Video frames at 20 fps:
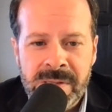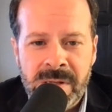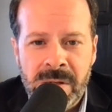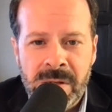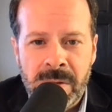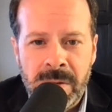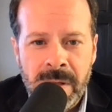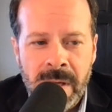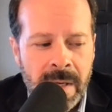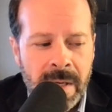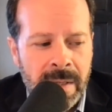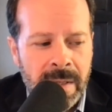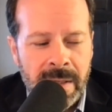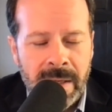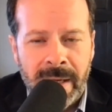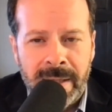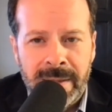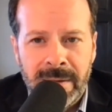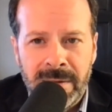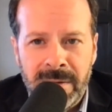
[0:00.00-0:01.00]
So
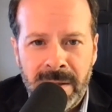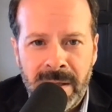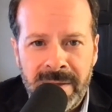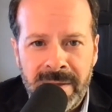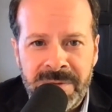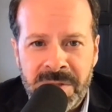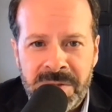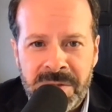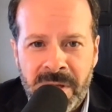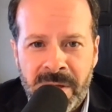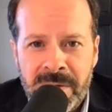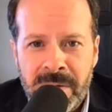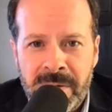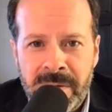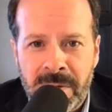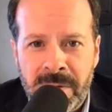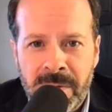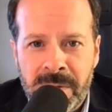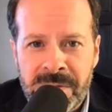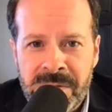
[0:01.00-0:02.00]
I'd love to tell you
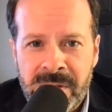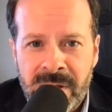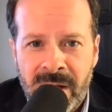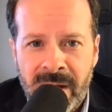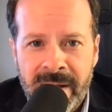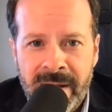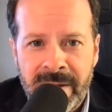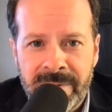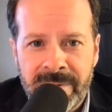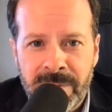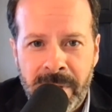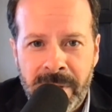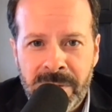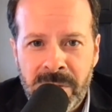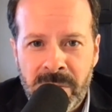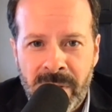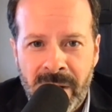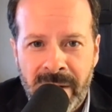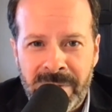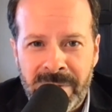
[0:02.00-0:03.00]
that Chris and I have read
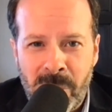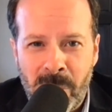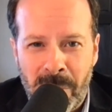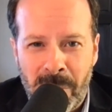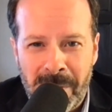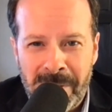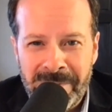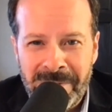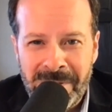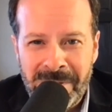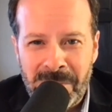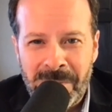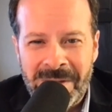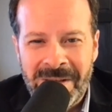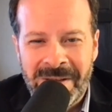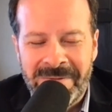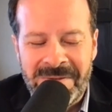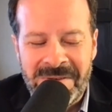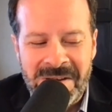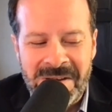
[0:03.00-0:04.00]
through every word of it. We
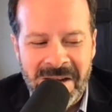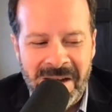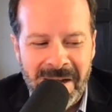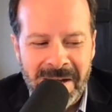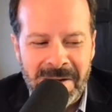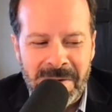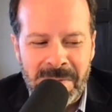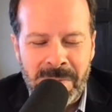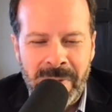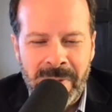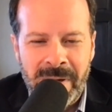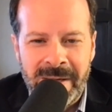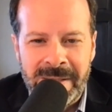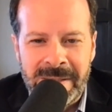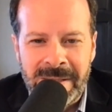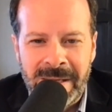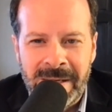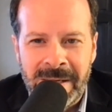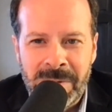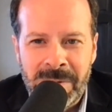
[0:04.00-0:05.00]
have not,
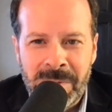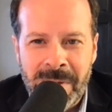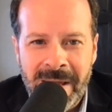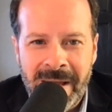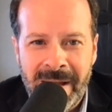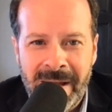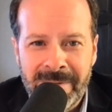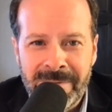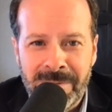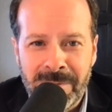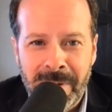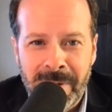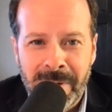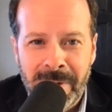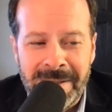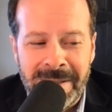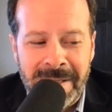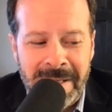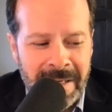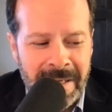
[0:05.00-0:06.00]
but we have
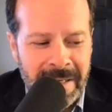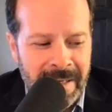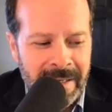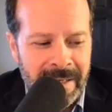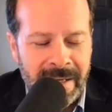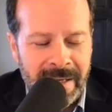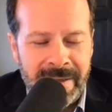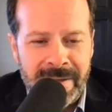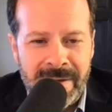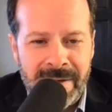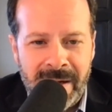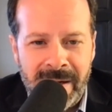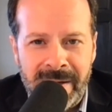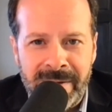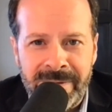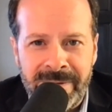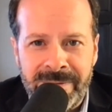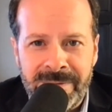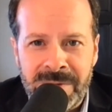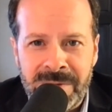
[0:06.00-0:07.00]
read
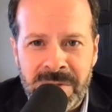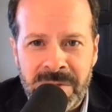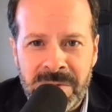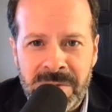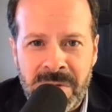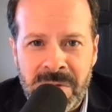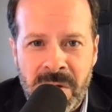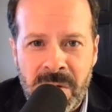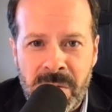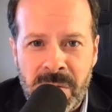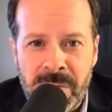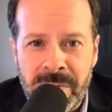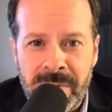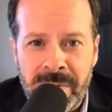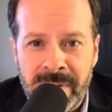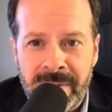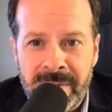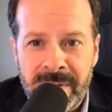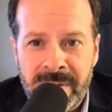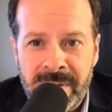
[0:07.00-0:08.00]
enough to know
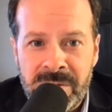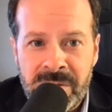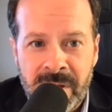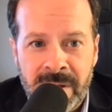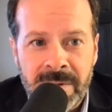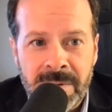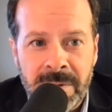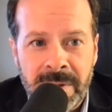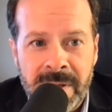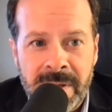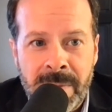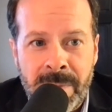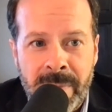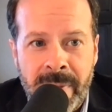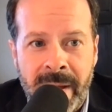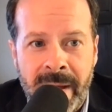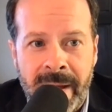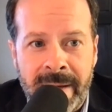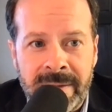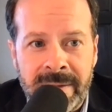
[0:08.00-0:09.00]
the general
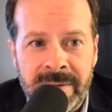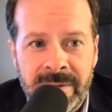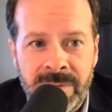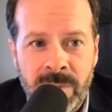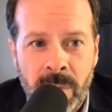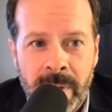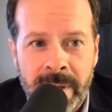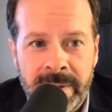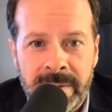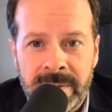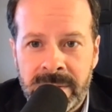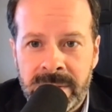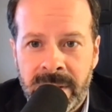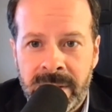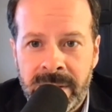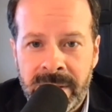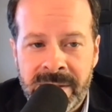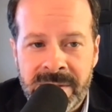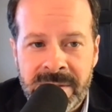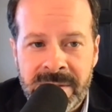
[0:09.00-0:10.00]
impact of what
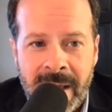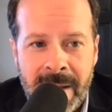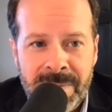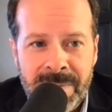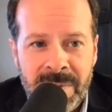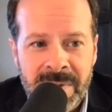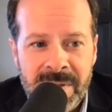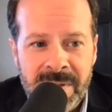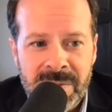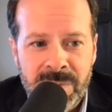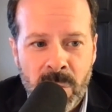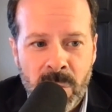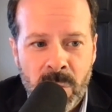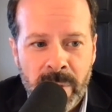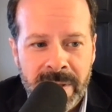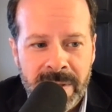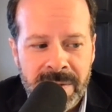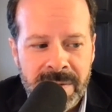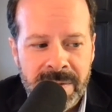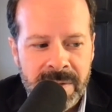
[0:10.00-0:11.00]
has happened this
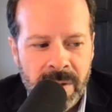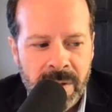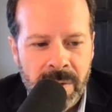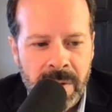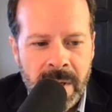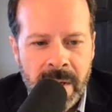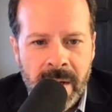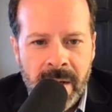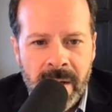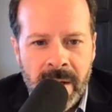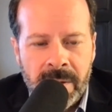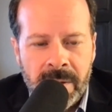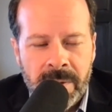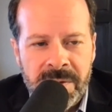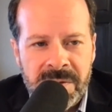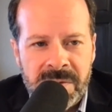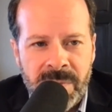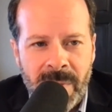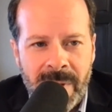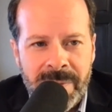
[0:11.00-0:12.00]
morning. So,
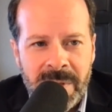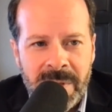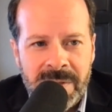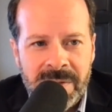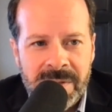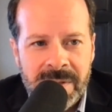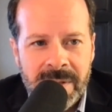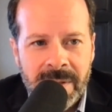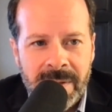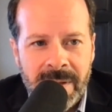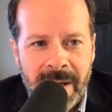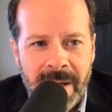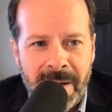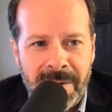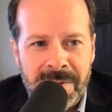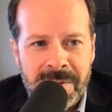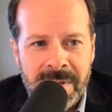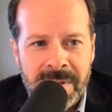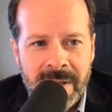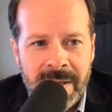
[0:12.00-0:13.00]
Chris, maybe just at the
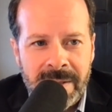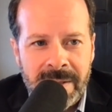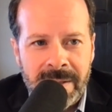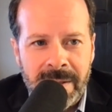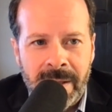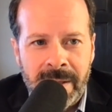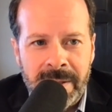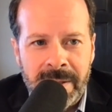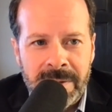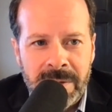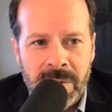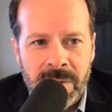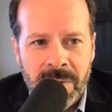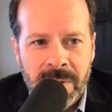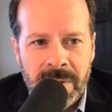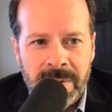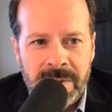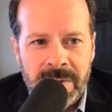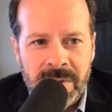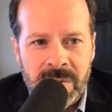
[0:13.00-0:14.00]
outset, you
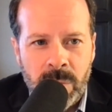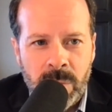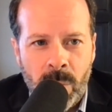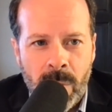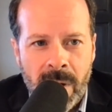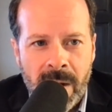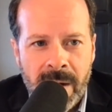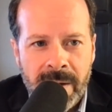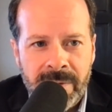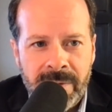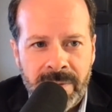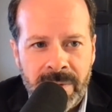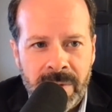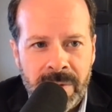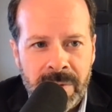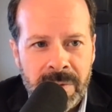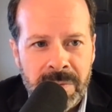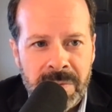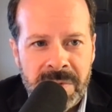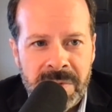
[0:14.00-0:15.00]
could just walk
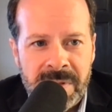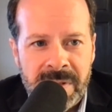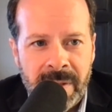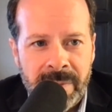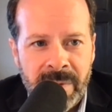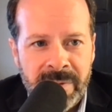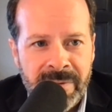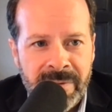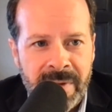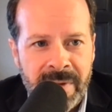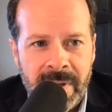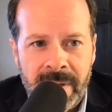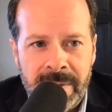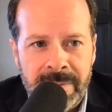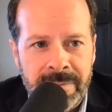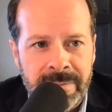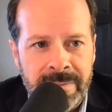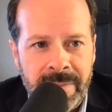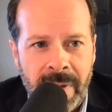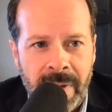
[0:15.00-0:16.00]
through some of
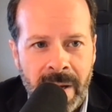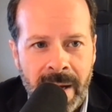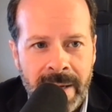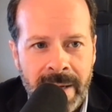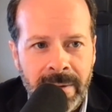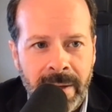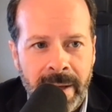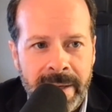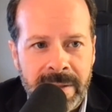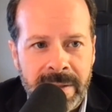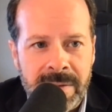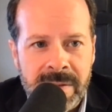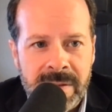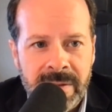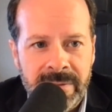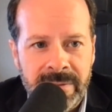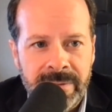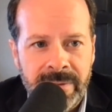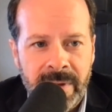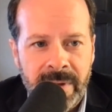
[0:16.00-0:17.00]
the highlights
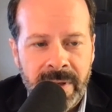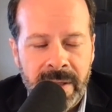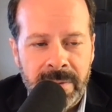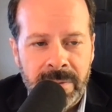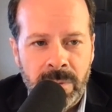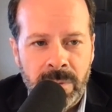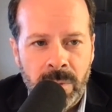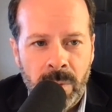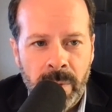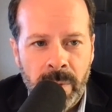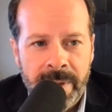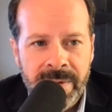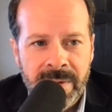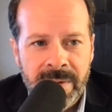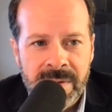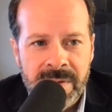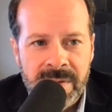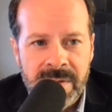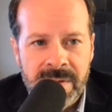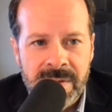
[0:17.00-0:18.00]
of what
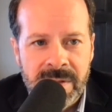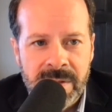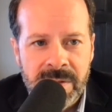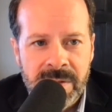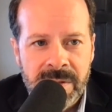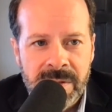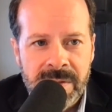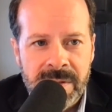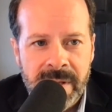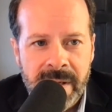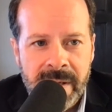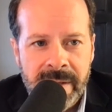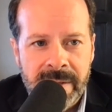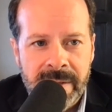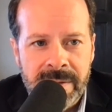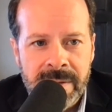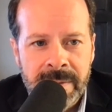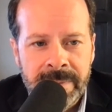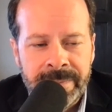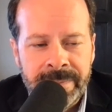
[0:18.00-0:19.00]
this decision
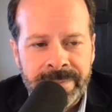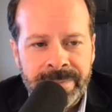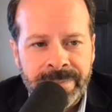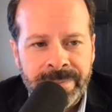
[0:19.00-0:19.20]
says.